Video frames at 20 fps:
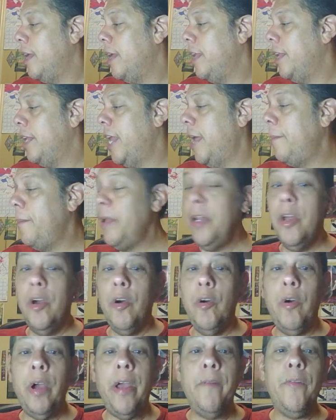let me
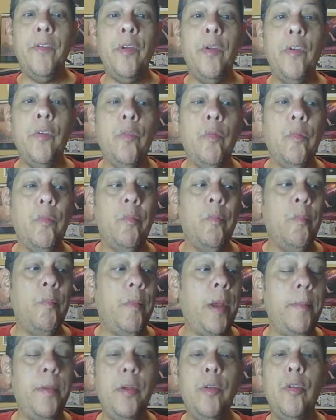know,
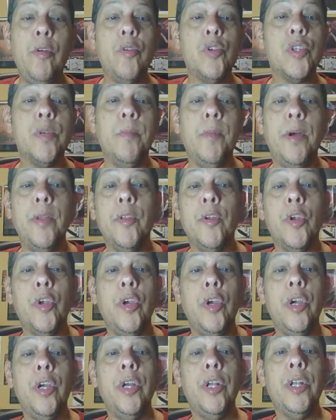maybe you know some other
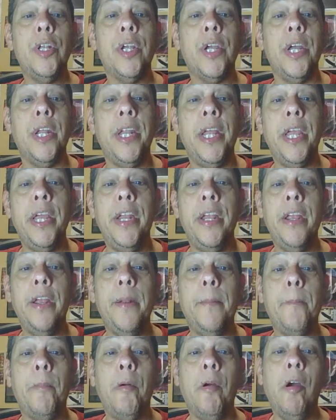good
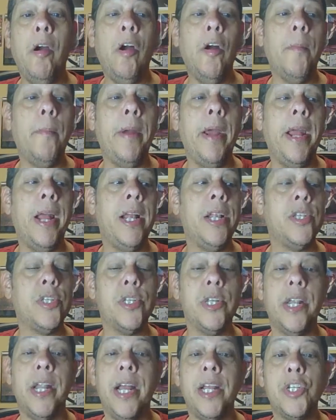Canadian prog bands
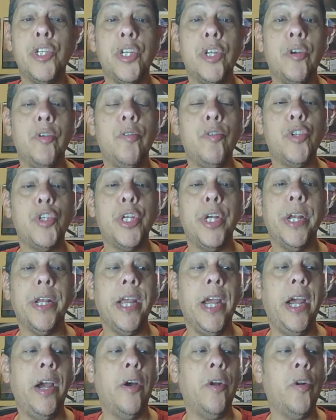that I should go
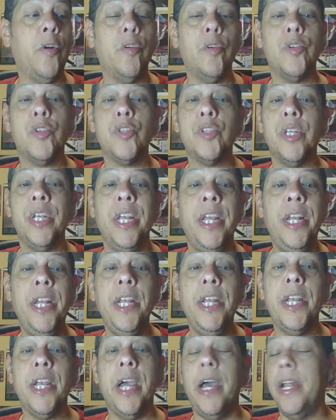check out, or
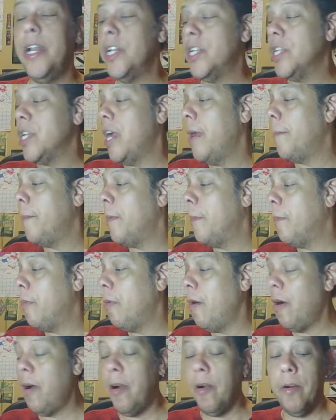any kind of type of
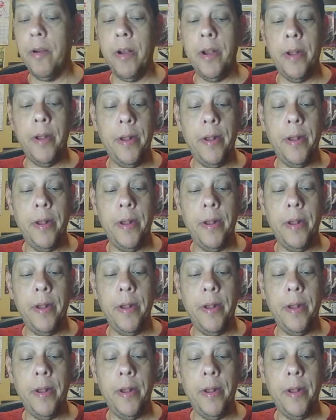prog.